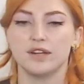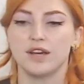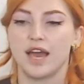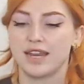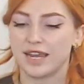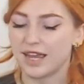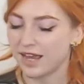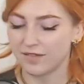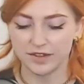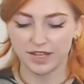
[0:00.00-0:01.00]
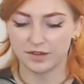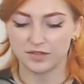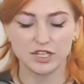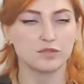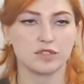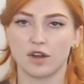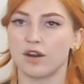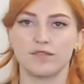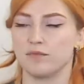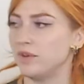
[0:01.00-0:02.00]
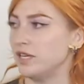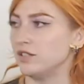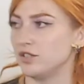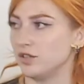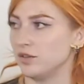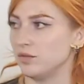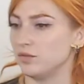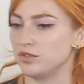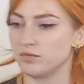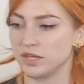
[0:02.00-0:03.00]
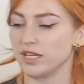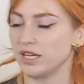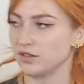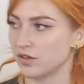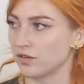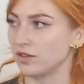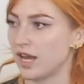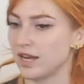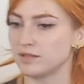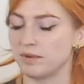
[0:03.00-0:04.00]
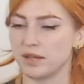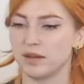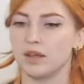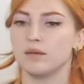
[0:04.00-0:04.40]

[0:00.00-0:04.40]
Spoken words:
and I feel like this was hard for me to really internalize, but